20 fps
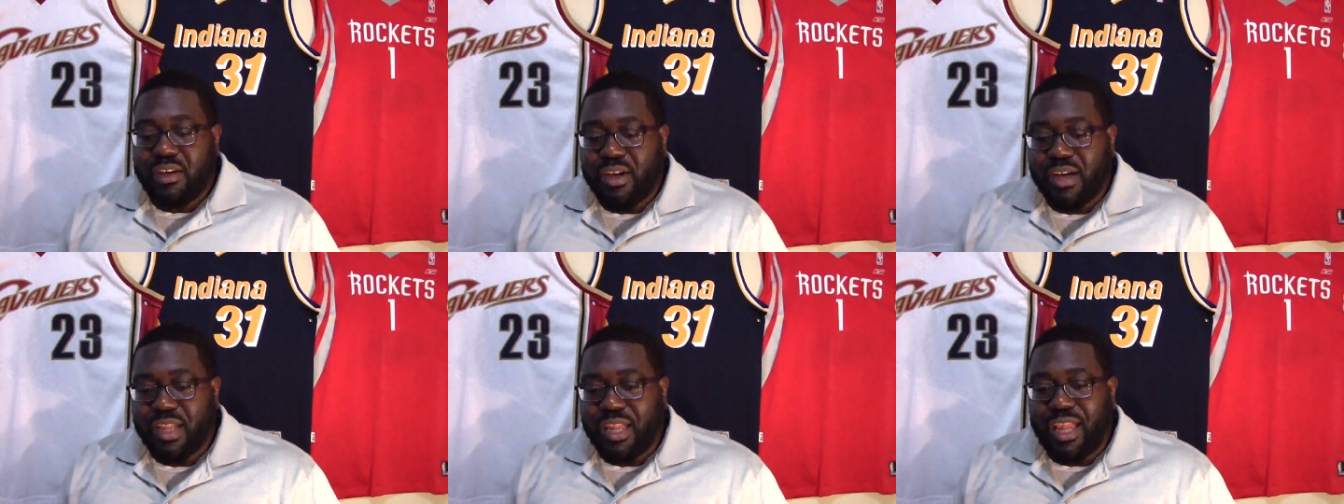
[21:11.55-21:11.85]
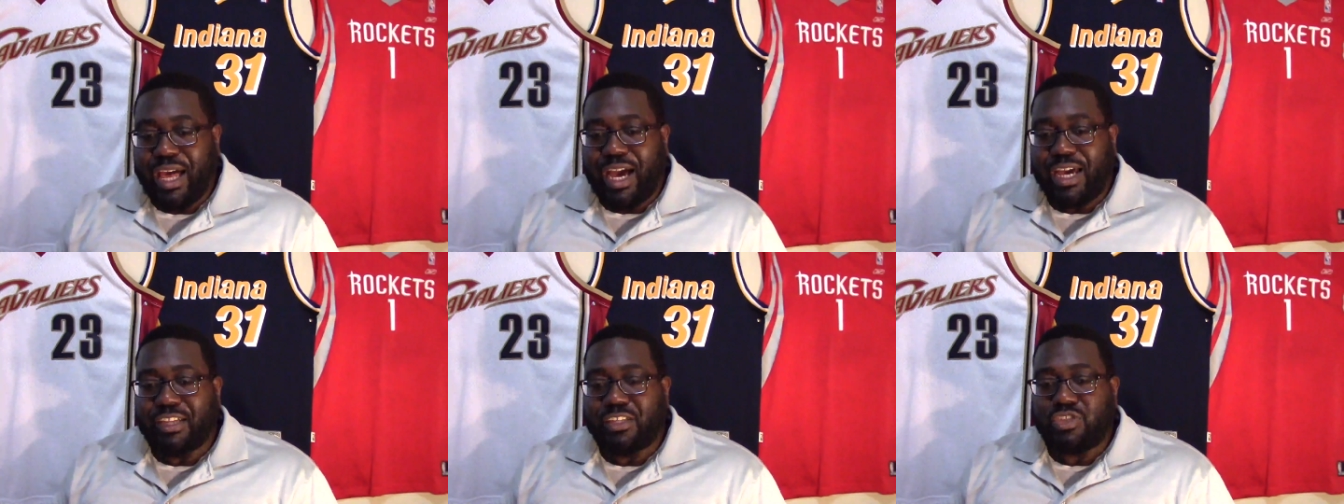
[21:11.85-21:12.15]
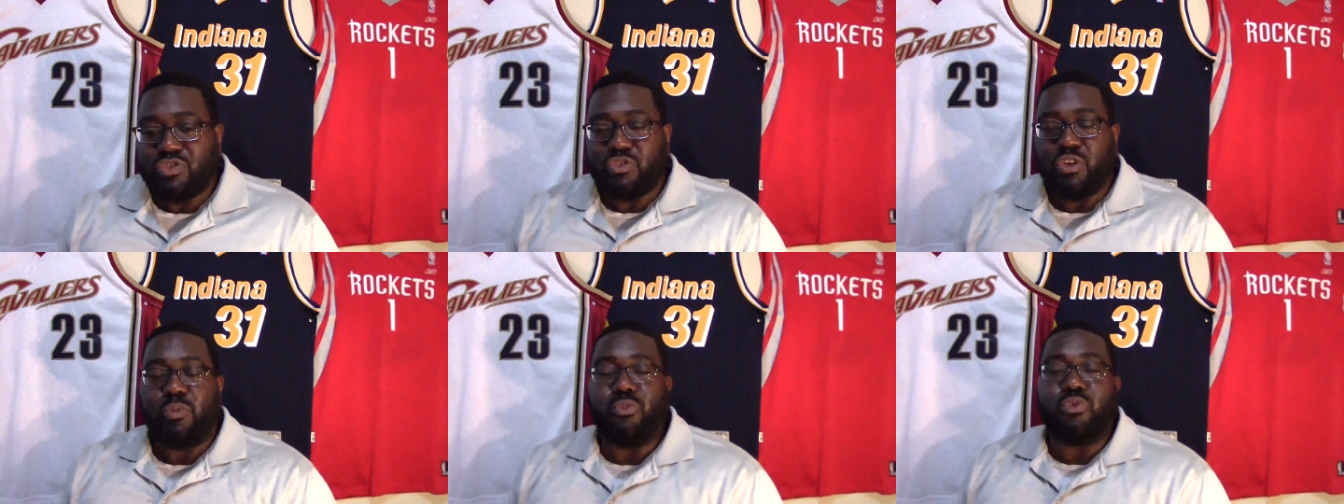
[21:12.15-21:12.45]
a lot of
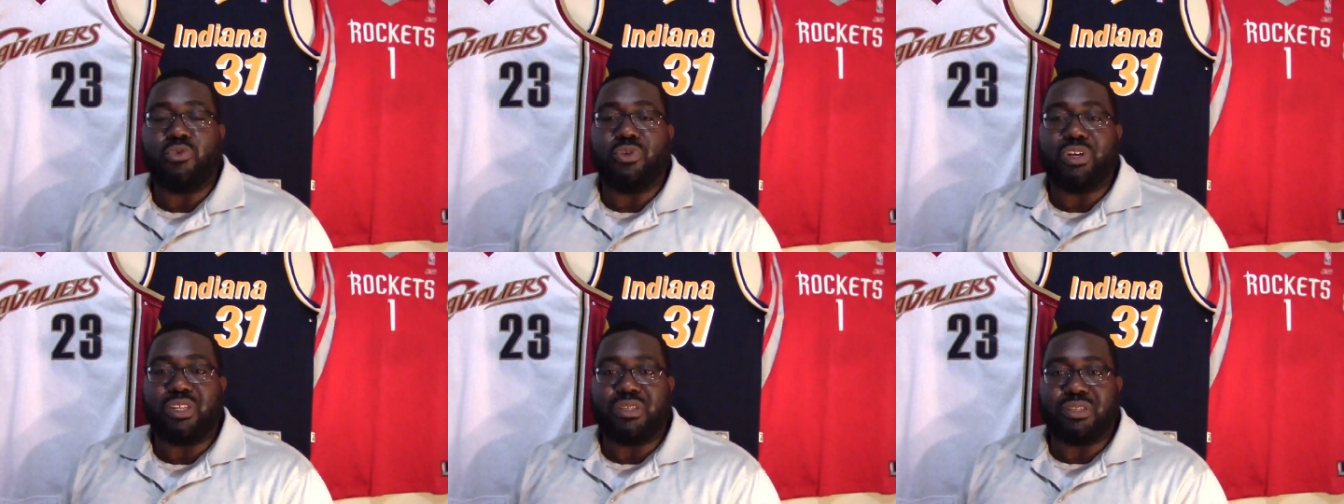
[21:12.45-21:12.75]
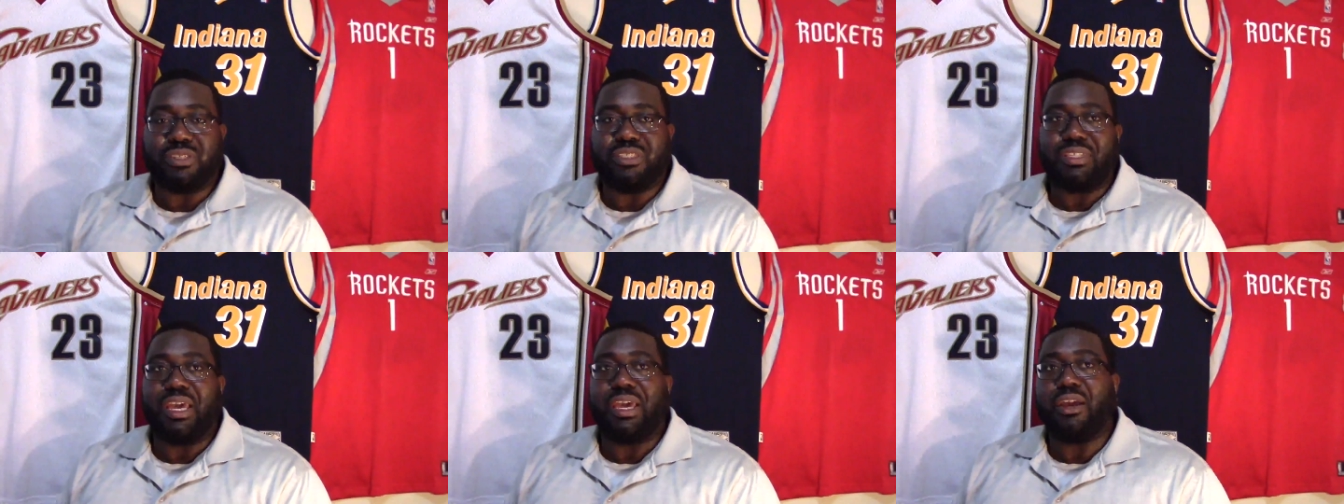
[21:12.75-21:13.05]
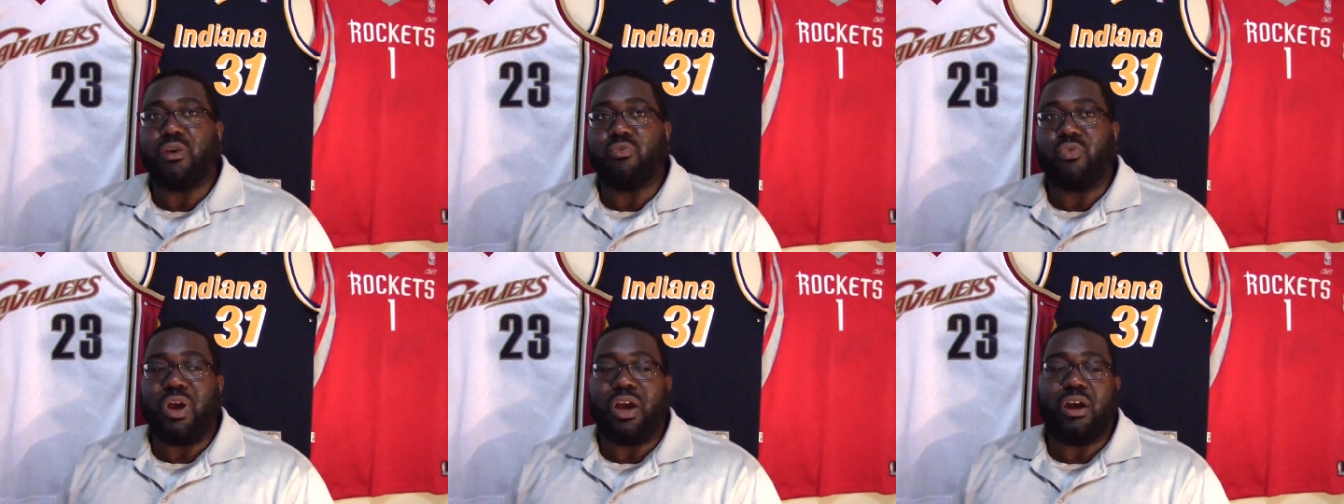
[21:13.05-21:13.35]
trouble in the
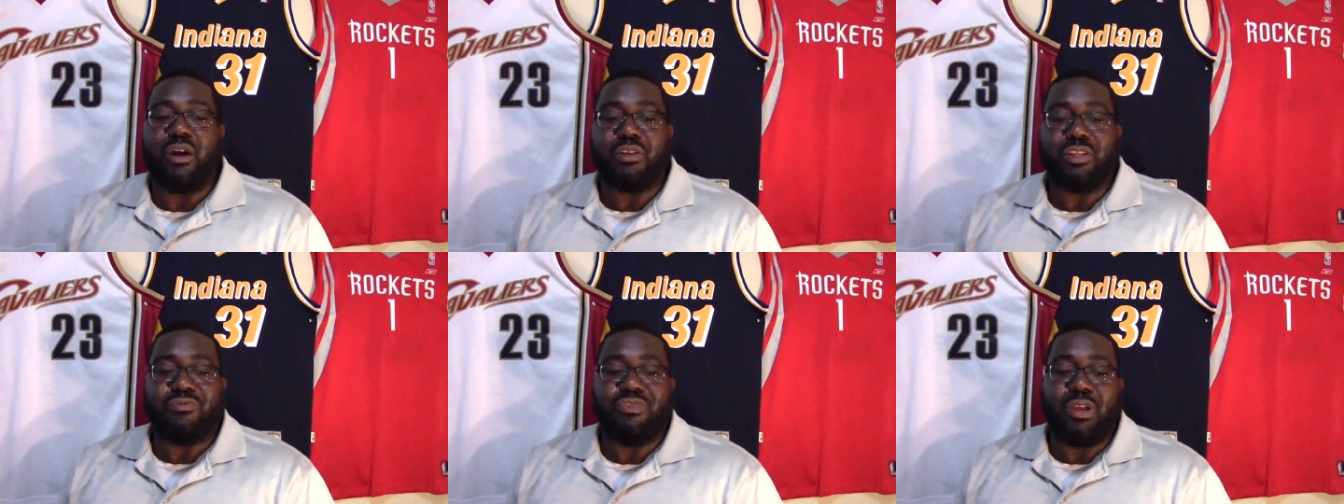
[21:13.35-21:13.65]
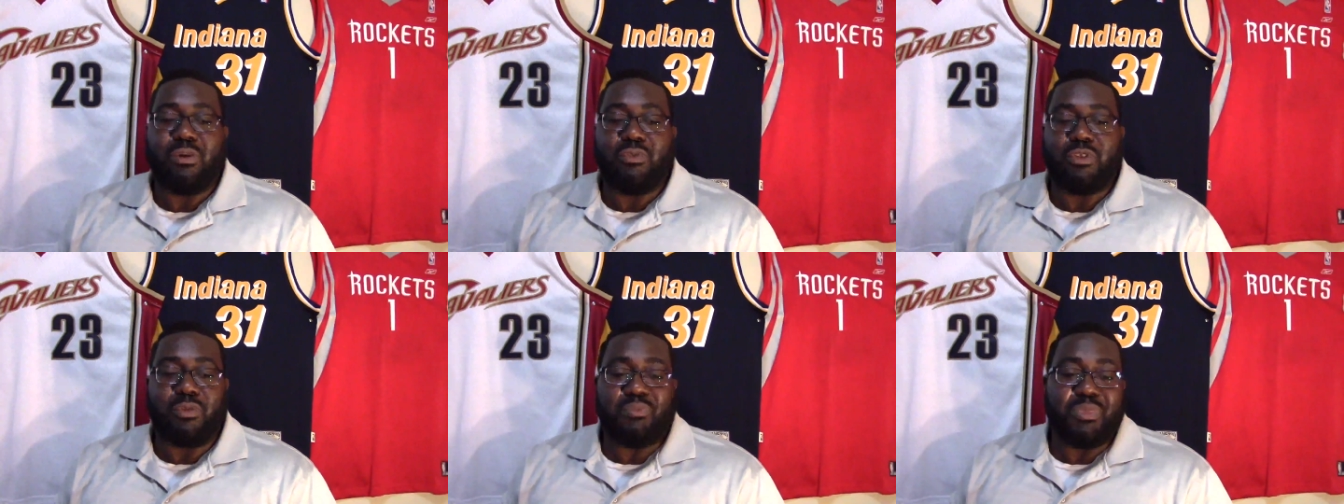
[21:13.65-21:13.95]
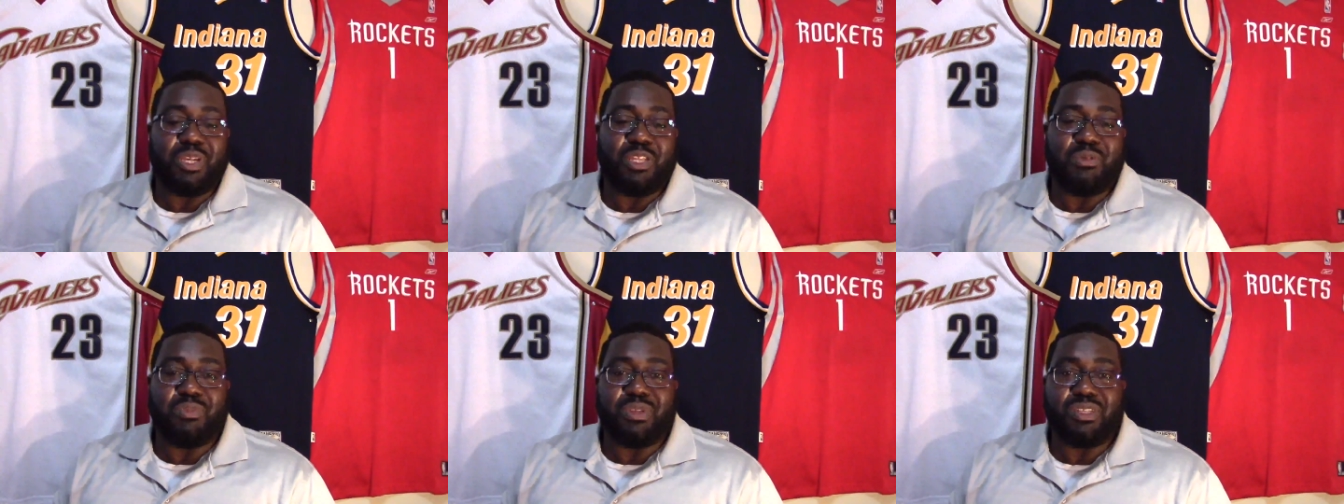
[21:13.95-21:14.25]
second round if they were to
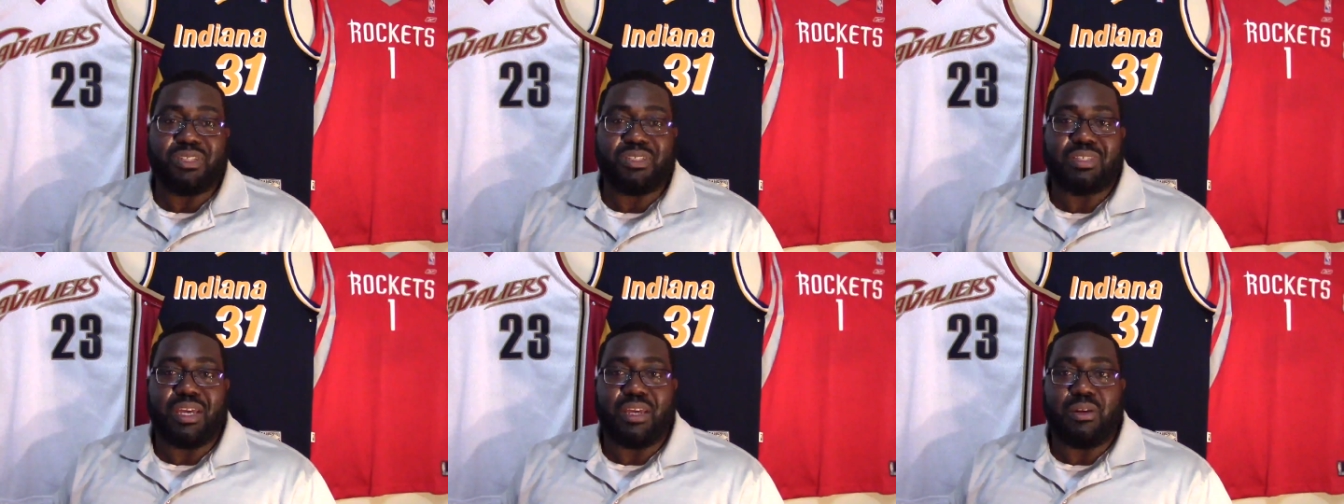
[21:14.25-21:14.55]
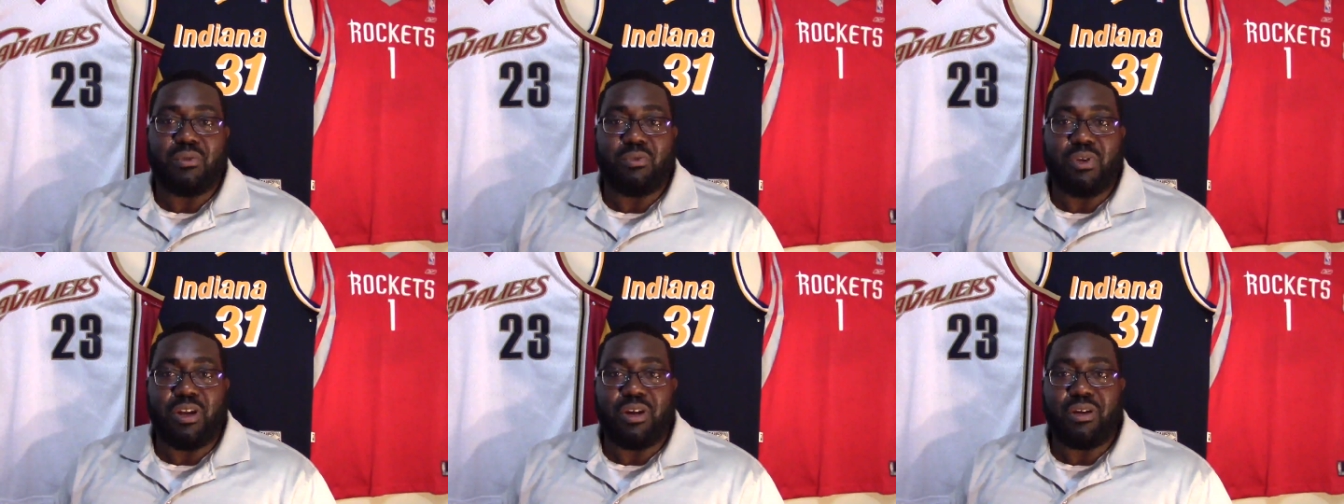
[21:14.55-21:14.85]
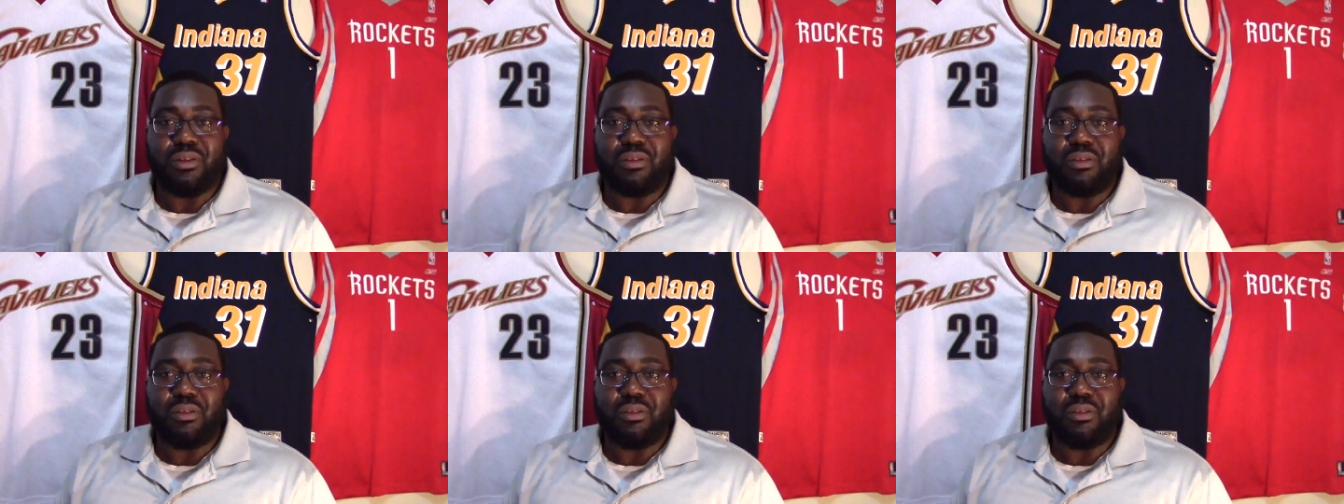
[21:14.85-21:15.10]
meet them in the second round.